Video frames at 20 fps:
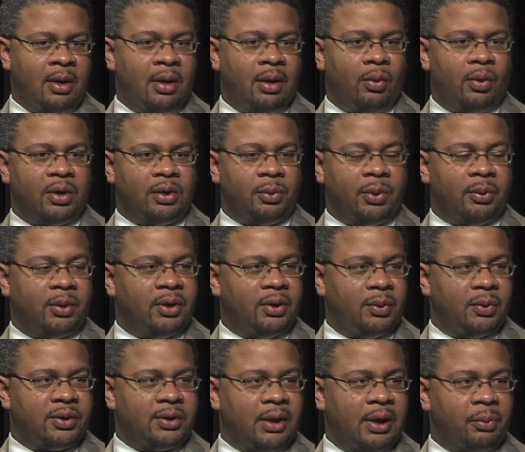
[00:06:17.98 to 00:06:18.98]
I wanted to be able to
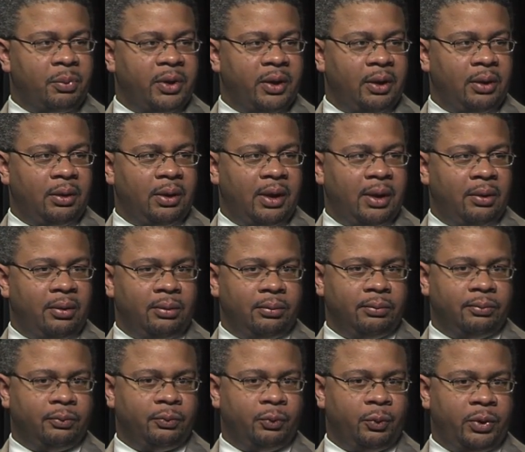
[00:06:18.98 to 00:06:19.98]
do something that
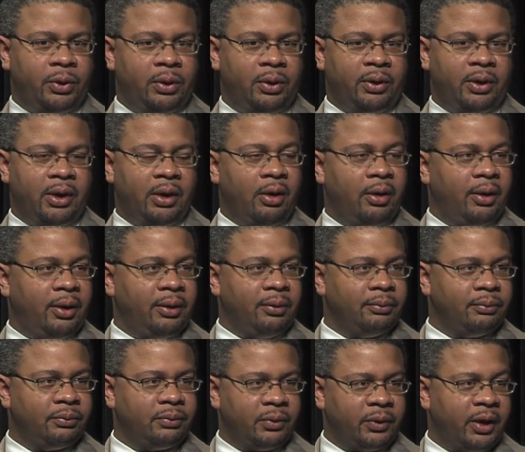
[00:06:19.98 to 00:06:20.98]
would carry
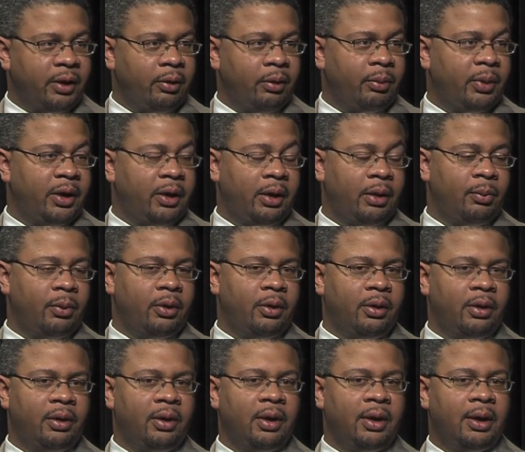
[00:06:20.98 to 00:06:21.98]
my name
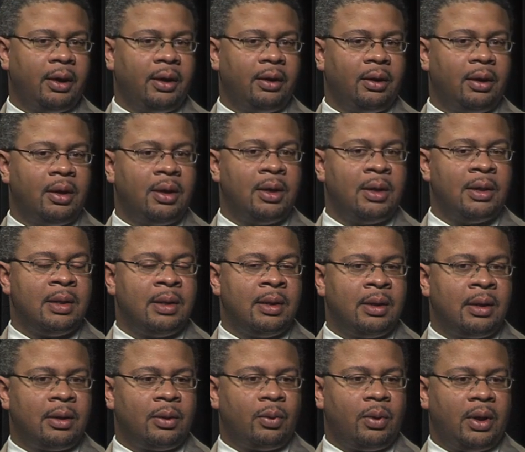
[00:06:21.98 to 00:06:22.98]
on. And
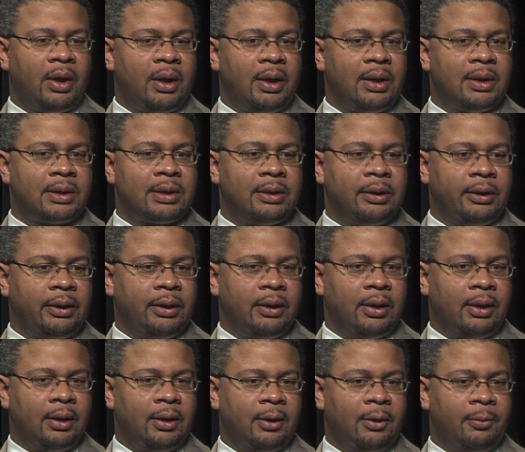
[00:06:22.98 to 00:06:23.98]
quite honestly,
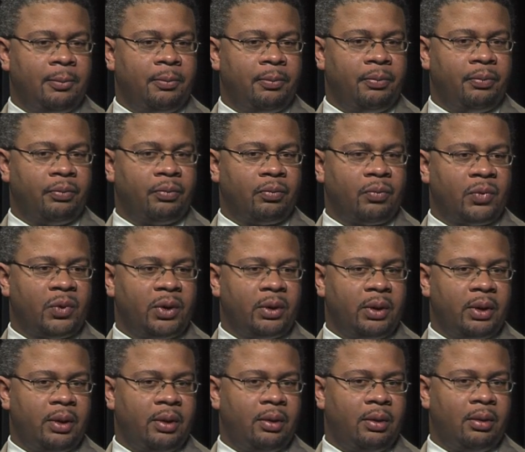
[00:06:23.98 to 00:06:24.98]

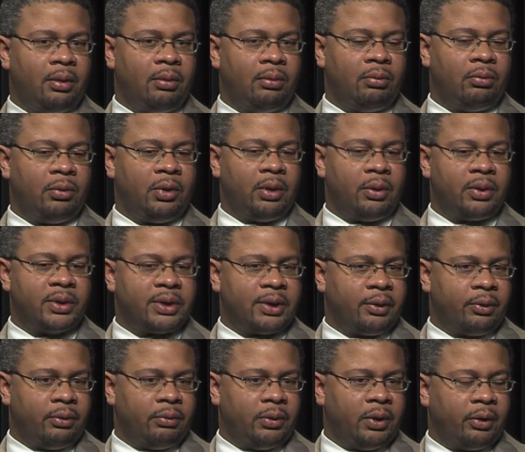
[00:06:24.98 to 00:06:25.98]
there was
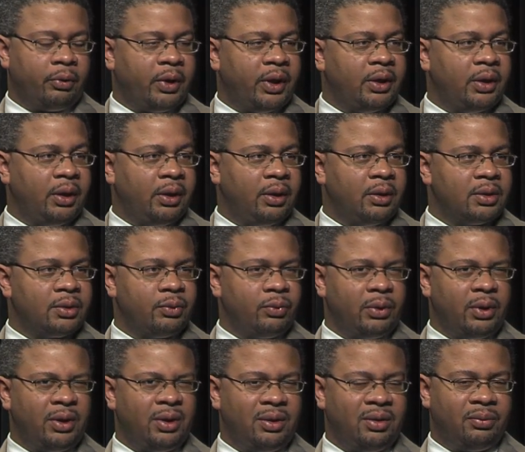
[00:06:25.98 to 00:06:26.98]
a great need. There's
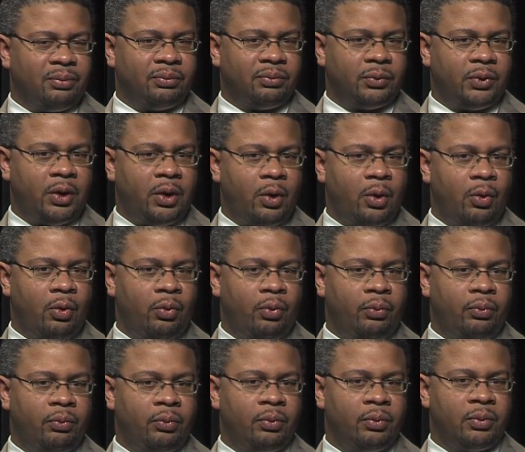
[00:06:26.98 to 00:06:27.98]
really
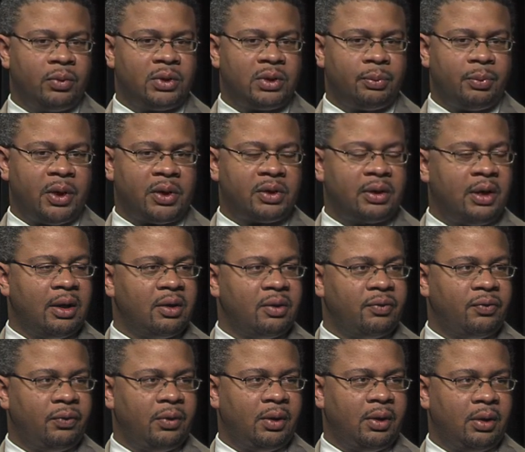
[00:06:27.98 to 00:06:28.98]
no
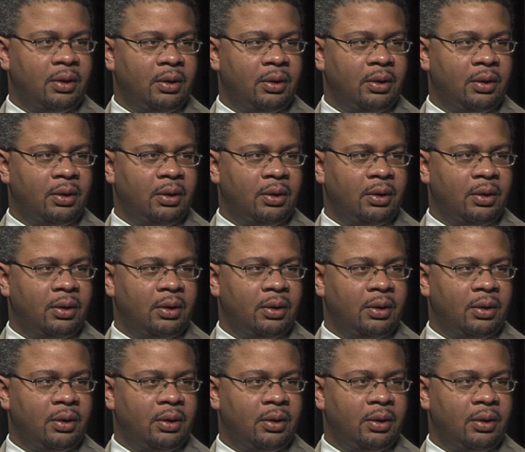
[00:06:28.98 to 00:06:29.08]
specialized